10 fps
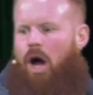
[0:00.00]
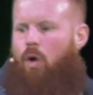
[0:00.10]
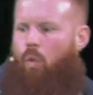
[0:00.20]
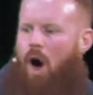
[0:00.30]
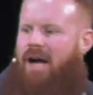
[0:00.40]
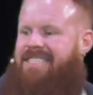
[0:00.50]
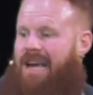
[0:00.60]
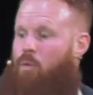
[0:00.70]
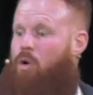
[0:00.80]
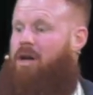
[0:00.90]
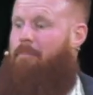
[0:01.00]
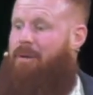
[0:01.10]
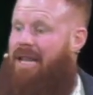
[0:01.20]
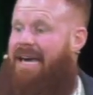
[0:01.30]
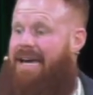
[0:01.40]
was and we'll
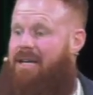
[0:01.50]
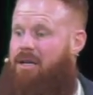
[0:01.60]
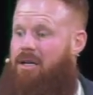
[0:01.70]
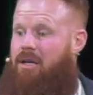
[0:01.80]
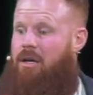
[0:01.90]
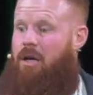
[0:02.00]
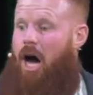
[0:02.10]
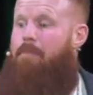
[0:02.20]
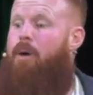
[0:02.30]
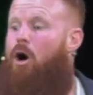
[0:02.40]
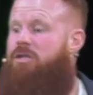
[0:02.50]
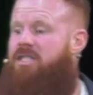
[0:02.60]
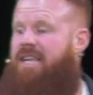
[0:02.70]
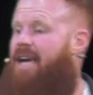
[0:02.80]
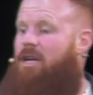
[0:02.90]
complain, opposed to
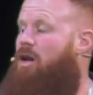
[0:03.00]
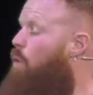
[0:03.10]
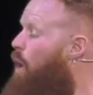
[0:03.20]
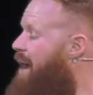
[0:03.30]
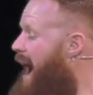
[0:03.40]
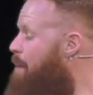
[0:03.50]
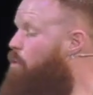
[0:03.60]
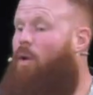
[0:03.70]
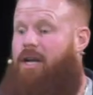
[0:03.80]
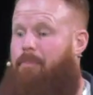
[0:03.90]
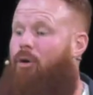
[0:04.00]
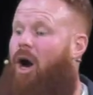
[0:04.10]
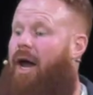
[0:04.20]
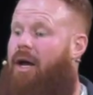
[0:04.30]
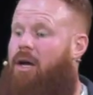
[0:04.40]
saying, you know what, I'm going to
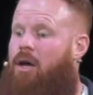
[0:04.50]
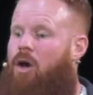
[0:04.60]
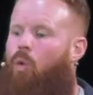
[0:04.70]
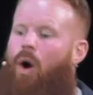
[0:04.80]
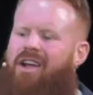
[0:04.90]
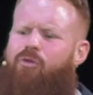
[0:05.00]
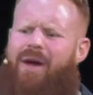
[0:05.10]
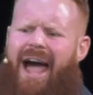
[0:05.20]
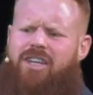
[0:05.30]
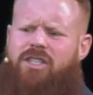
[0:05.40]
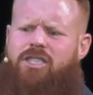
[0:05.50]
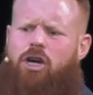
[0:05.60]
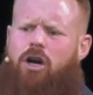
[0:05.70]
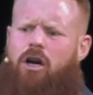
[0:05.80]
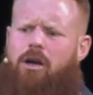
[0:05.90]
pray. What if we actually
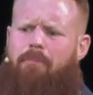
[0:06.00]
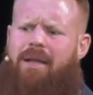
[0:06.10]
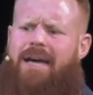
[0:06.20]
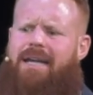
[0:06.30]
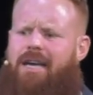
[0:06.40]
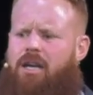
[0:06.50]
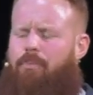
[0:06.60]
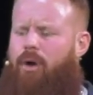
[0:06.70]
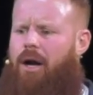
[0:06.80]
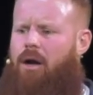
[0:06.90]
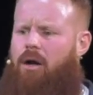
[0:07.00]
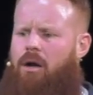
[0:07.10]
turned our complaining into prayer?